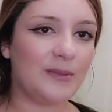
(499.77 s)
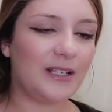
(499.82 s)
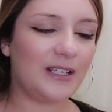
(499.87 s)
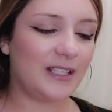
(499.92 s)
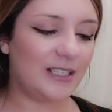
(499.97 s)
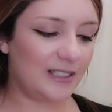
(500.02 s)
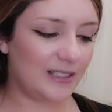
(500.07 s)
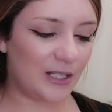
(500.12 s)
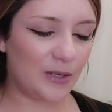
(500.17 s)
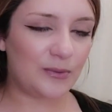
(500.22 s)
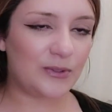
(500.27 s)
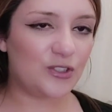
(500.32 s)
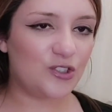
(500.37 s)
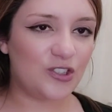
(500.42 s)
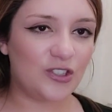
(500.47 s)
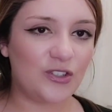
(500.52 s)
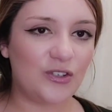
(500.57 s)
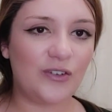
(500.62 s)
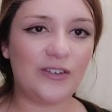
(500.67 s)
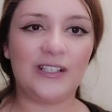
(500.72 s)
Like, there
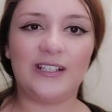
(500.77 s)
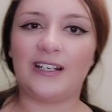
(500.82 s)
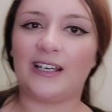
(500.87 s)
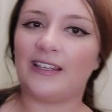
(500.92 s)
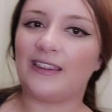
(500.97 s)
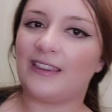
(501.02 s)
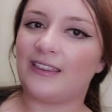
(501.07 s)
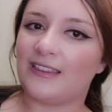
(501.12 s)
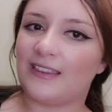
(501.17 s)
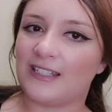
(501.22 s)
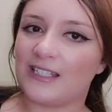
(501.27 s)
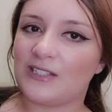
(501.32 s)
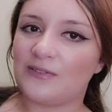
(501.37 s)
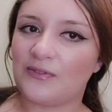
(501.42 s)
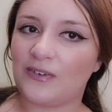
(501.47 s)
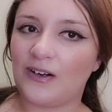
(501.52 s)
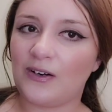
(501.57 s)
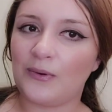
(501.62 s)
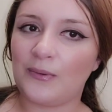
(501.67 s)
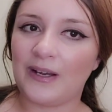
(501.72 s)
was just no need, like, this
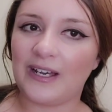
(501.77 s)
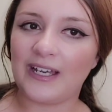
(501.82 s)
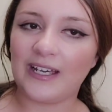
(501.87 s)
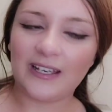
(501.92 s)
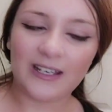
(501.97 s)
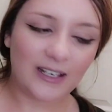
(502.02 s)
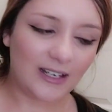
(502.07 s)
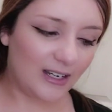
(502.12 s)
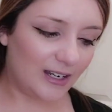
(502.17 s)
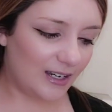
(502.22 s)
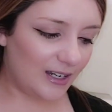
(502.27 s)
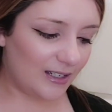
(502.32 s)
far away.